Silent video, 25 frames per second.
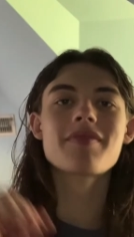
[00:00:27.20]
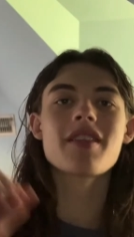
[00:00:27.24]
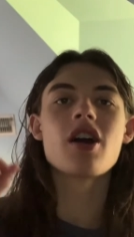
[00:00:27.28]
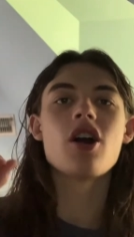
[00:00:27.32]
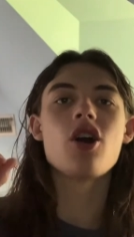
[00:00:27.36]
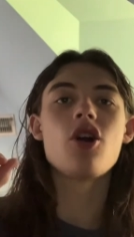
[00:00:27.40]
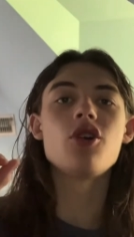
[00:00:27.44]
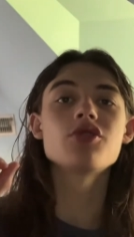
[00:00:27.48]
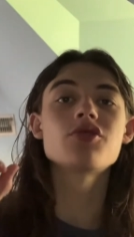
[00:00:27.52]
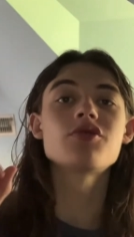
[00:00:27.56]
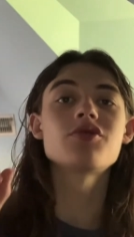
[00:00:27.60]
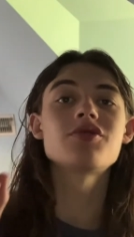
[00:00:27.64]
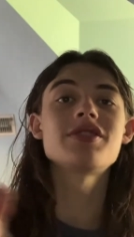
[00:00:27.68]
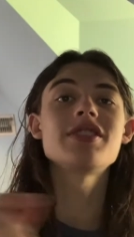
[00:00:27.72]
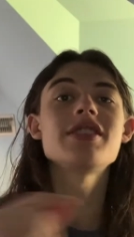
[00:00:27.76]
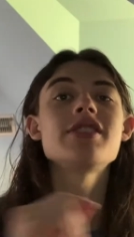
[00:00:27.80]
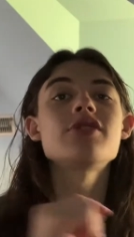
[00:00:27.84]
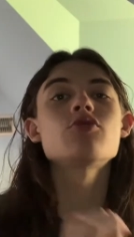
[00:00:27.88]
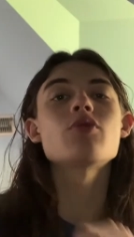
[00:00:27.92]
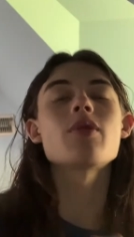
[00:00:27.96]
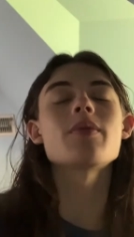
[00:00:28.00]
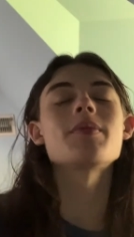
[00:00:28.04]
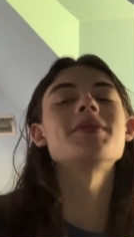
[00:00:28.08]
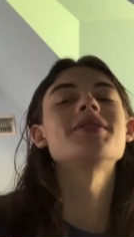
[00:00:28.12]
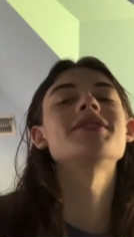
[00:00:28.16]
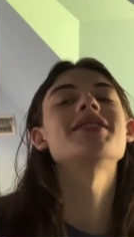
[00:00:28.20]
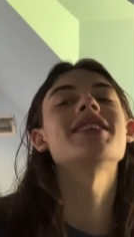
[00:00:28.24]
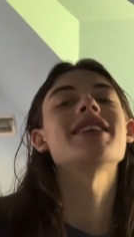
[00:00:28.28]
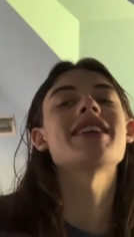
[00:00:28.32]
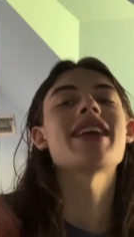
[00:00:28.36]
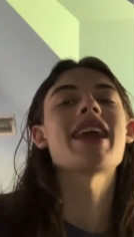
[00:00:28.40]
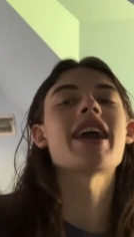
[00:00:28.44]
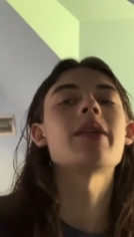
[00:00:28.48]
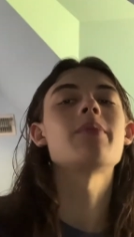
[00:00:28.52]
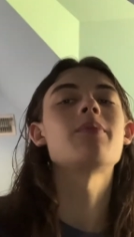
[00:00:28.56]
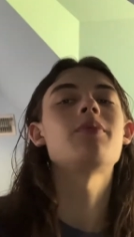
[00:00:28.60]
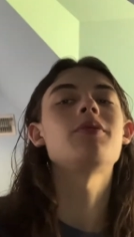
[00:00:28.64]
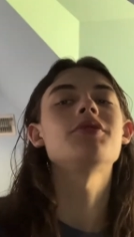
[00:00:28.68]
Also, siege weapons like
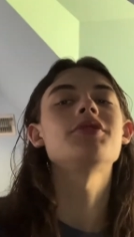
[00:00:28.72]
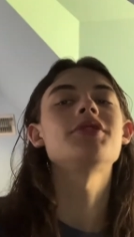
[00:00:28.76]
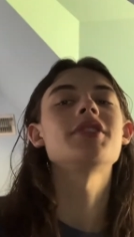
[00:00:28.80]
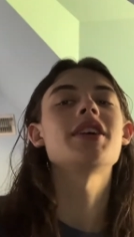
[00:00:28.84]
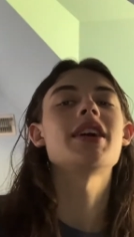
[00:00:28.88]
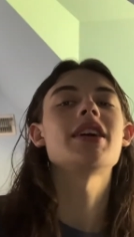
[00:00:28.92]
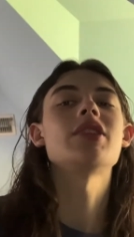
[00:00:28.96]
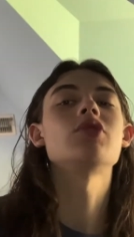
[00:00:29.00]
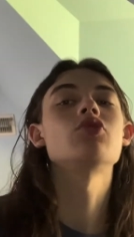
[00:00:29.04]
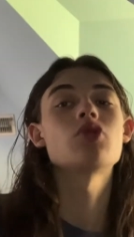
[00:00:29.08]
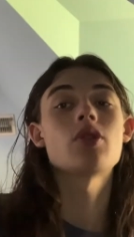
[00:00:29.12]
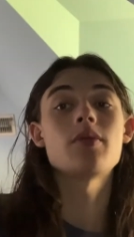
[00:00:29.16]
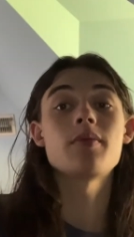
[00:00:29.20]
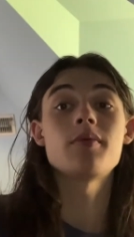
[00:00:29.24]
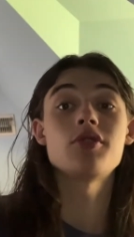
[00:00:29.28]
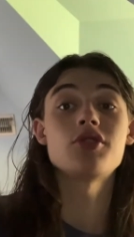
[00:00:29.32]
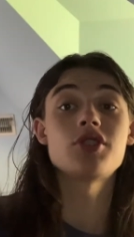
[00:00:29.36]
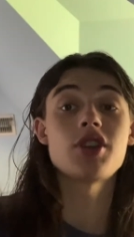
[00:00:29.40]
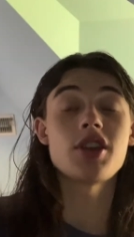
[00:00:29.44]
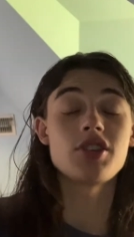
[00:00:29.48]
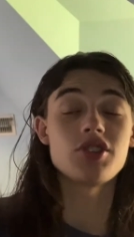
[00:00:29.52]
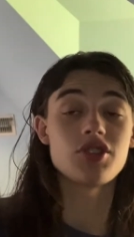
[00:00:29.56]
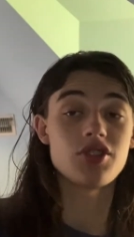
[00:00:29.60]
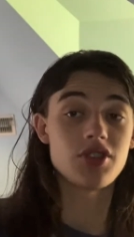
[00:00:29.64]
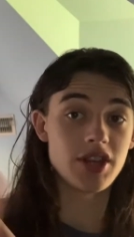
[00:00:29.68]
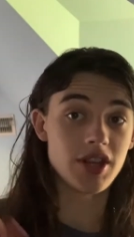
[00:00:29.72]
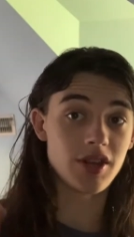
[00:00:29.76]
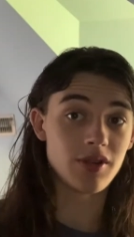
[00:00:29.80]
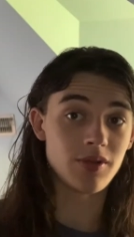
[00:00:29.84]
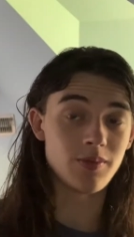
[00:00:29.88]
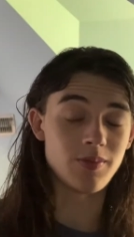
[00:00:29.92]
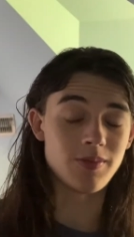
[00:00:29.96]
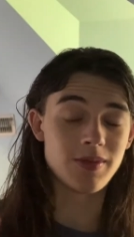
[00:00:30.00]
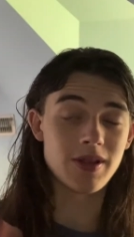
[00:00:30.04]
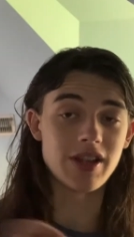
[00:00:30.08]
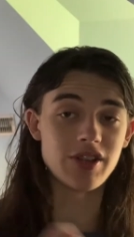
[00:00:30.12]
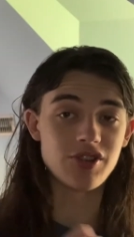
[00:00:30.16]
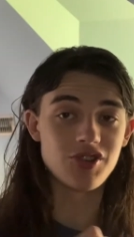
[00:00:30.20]
catapults and trebuchets deal
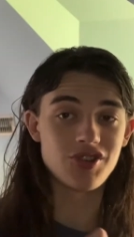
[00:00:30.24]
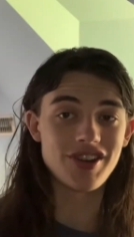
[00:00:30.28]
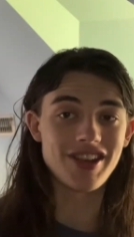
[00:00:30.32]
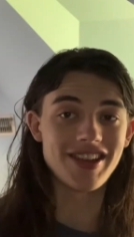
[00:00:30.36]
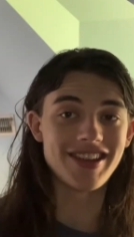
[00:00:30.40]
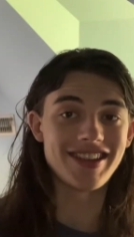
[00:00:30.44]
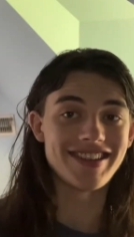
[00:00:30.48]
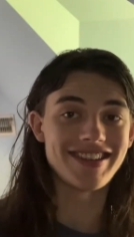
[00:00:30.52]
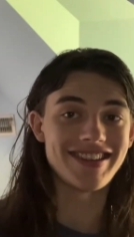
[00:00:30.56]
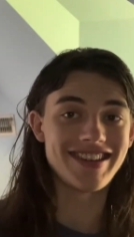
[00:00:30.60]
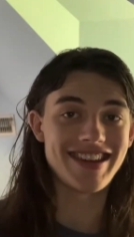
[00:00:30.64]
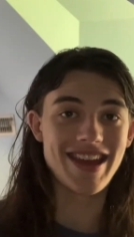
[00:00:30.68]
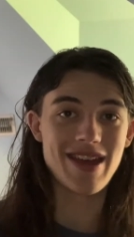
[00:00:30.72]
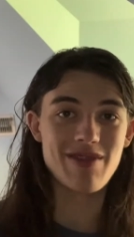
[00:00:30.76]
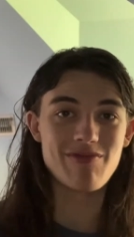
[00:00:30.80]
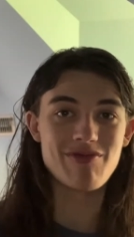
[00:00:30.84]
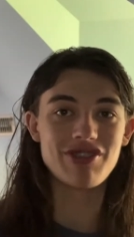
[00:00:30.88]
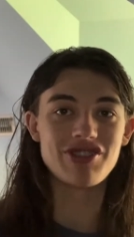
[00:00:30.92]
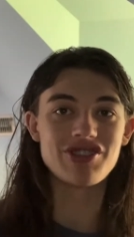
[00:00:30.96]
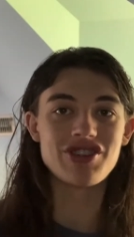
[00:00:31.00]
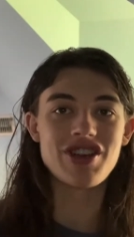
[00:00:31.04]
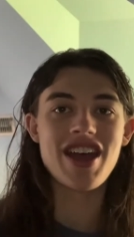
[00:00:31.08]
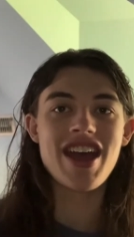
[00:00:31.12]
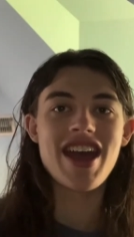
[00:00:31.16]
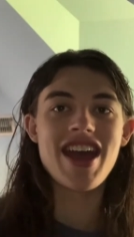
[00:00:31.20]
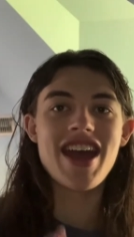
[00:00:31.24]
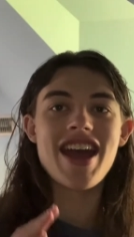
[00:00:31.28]
bludgeoning damage.